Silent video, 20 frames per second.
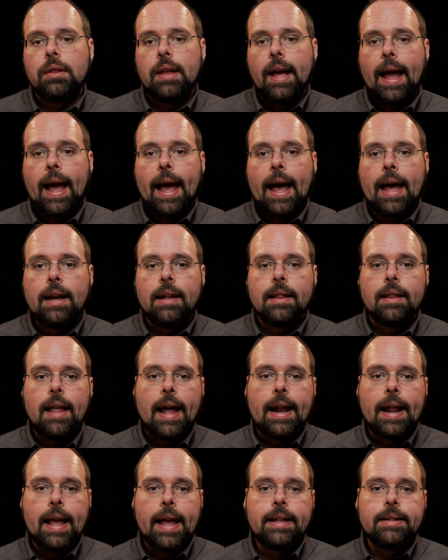they added
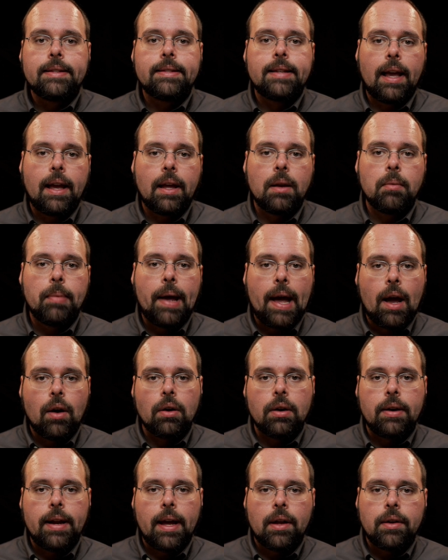that eight second
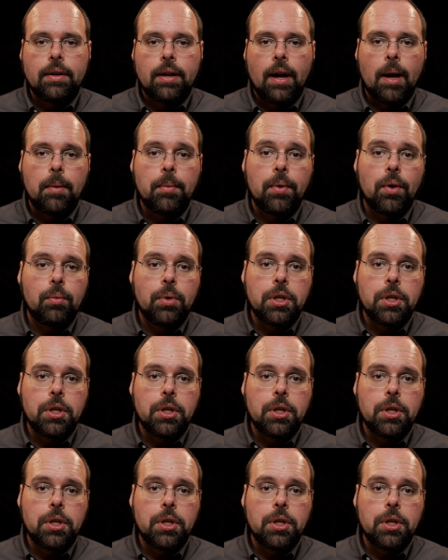power down timer,